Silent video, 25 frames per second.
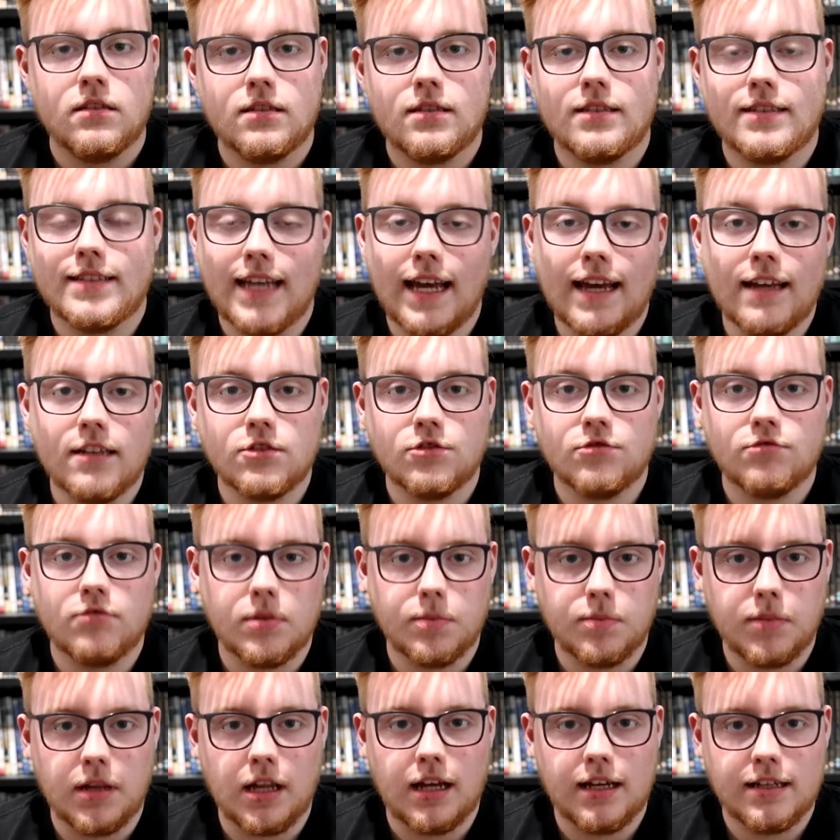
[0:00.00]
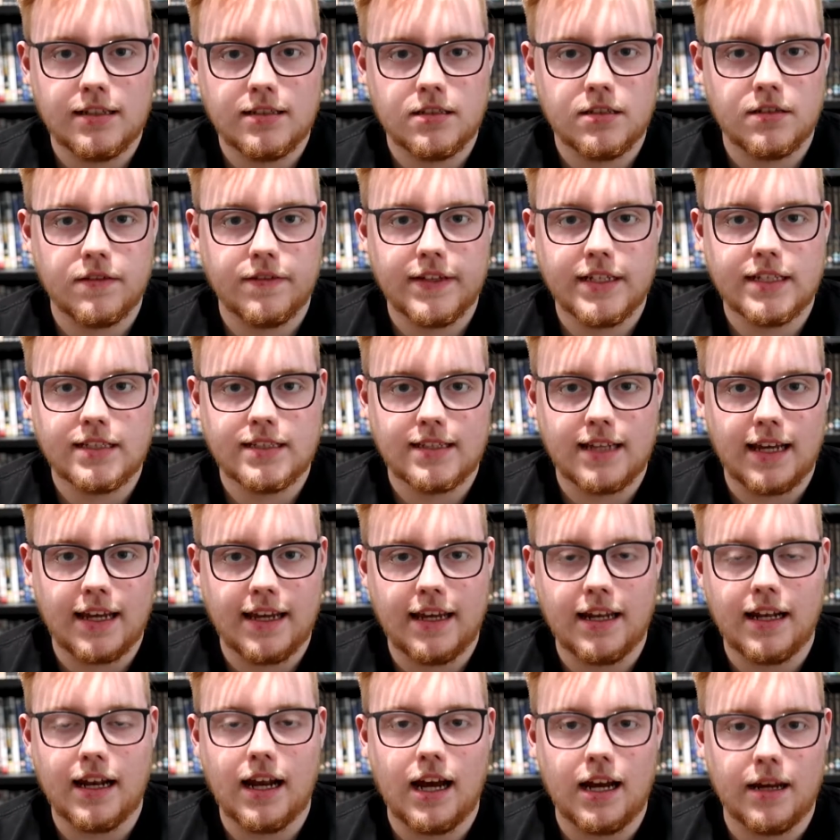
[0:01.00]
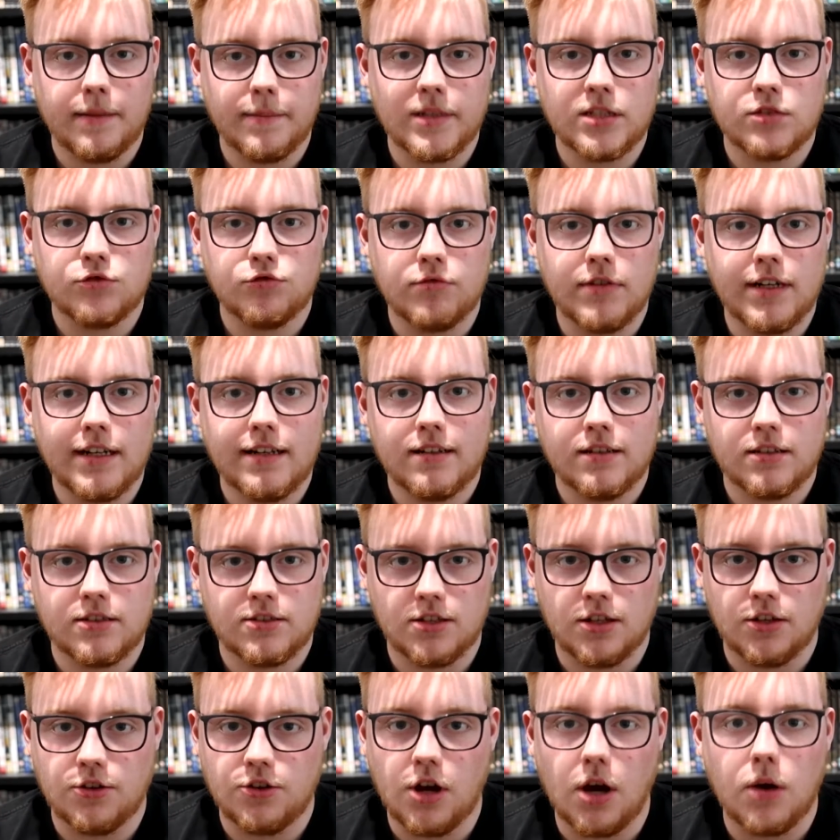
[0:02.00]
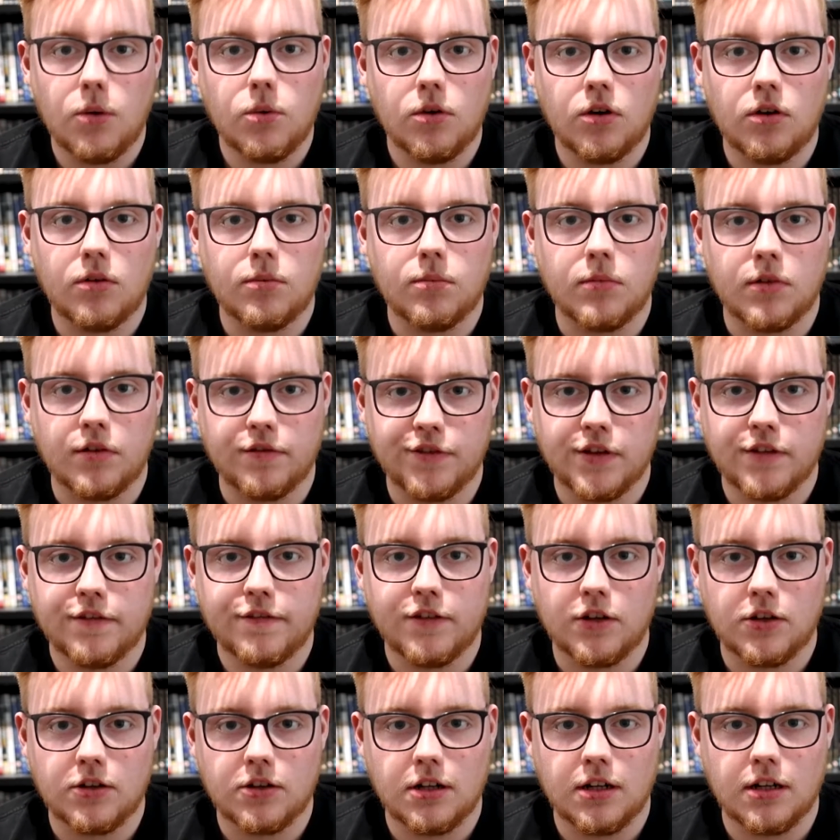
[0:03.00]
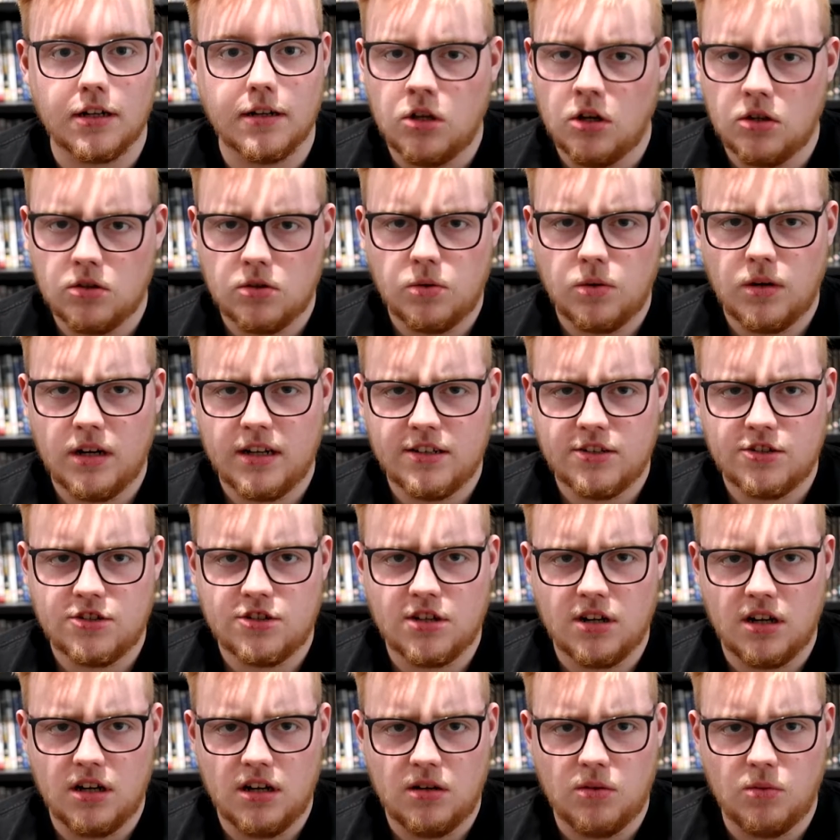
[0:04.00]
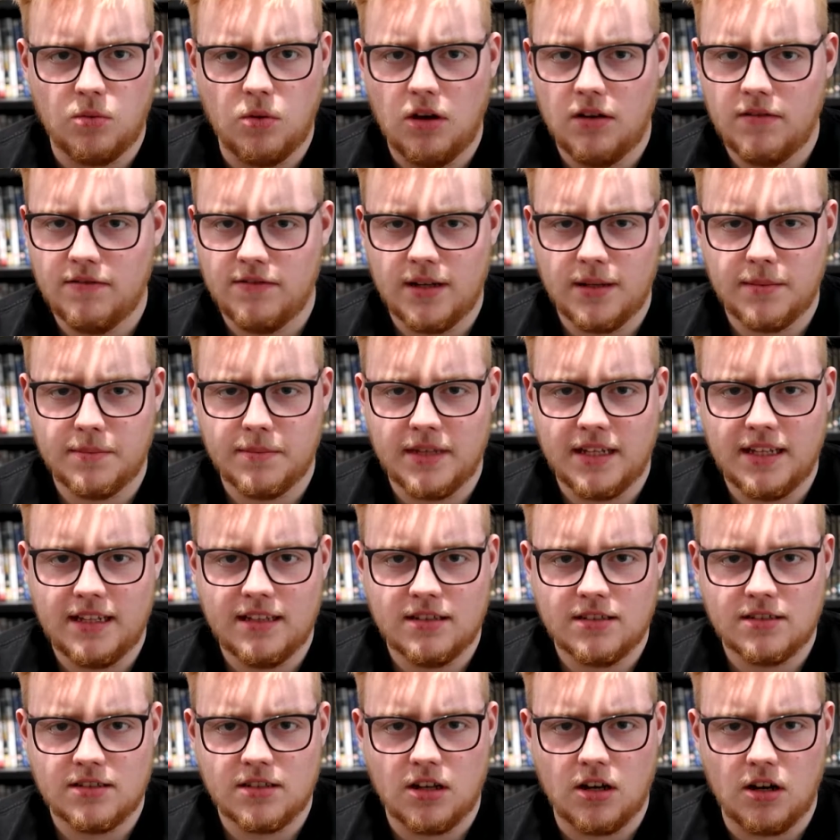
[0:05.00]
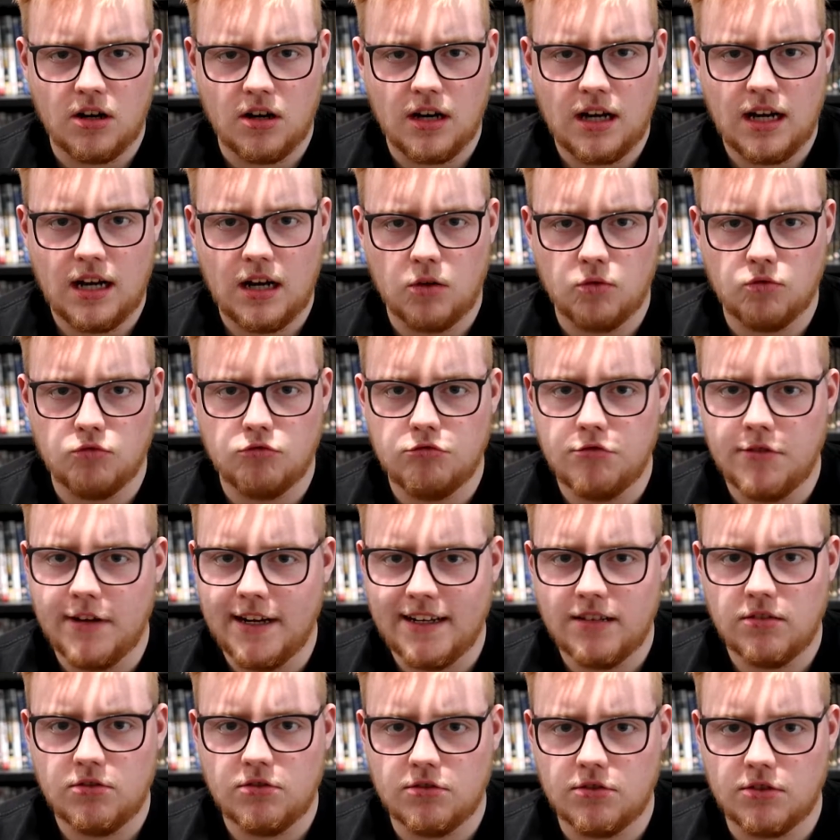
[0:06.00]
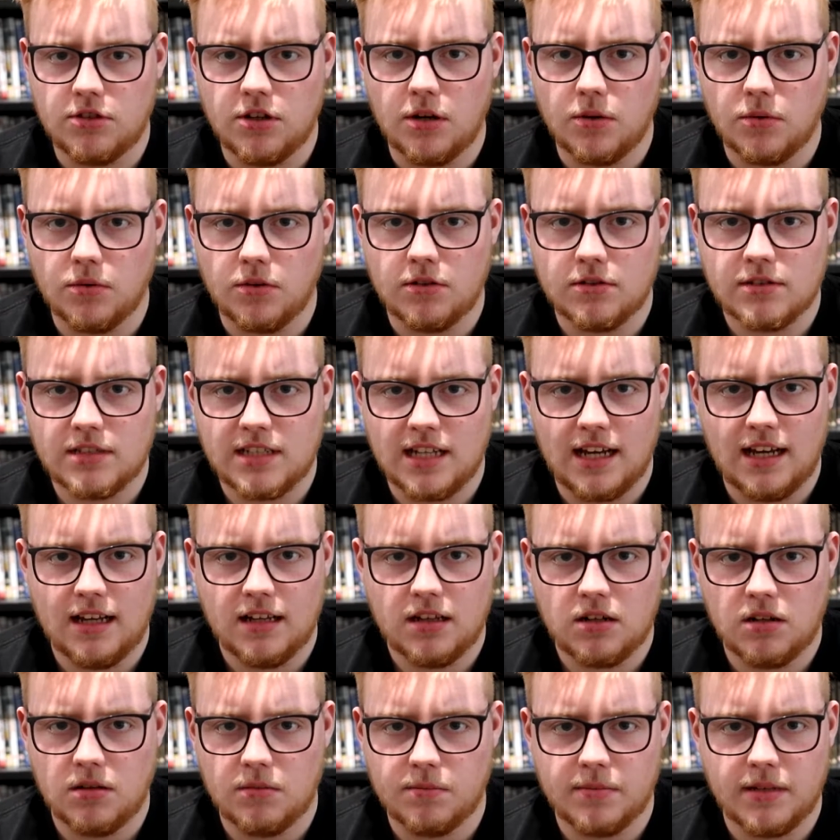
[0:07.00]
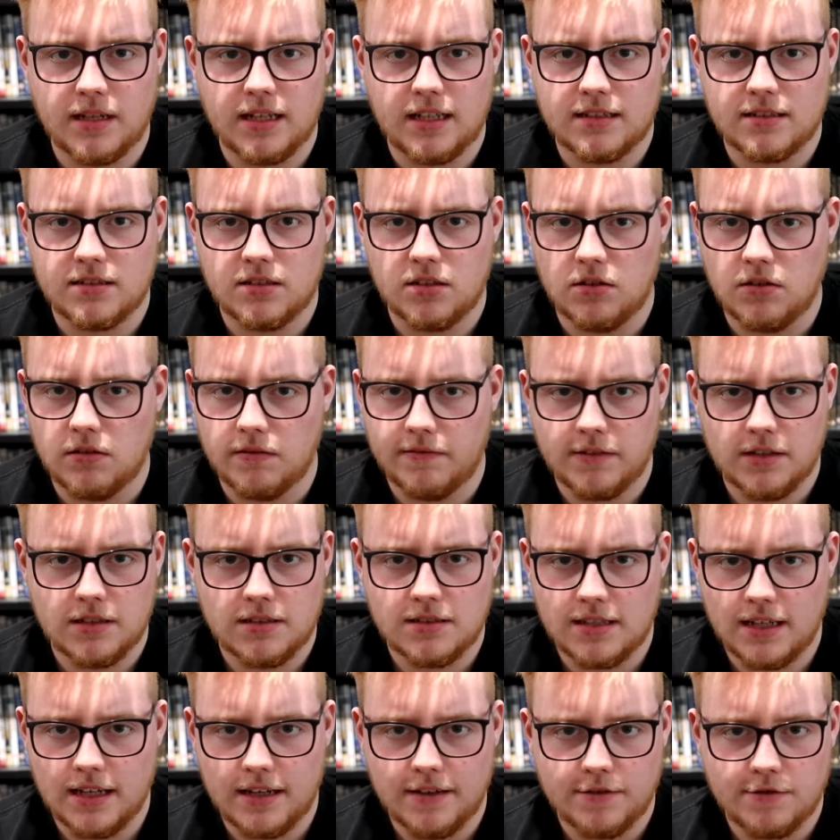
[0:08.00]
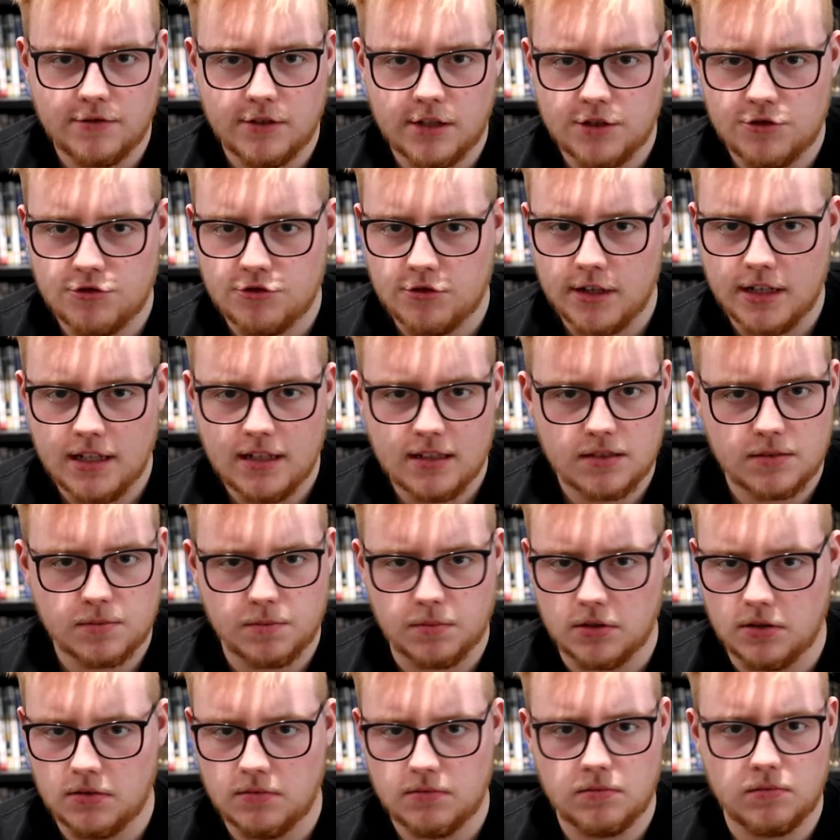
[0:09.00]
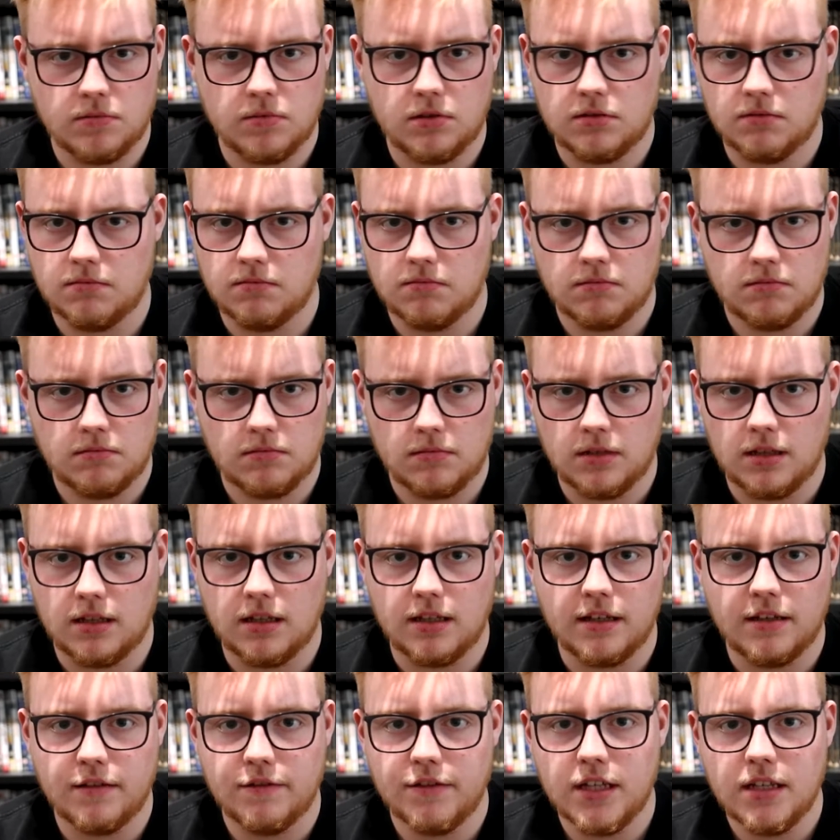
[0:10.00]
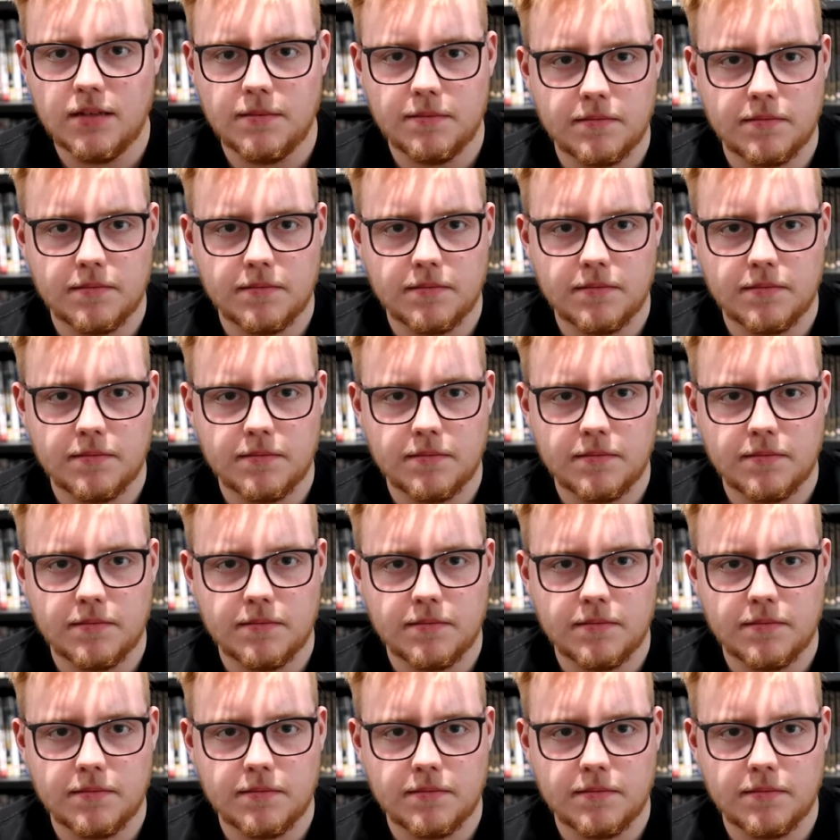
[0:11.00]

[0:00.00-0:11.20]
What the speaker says: Tex replies to this saying, "I'm as real as a donut, motherfucker." Not quite sure what that means or how real donuts are compared to other savoury treats, but we'll leave it.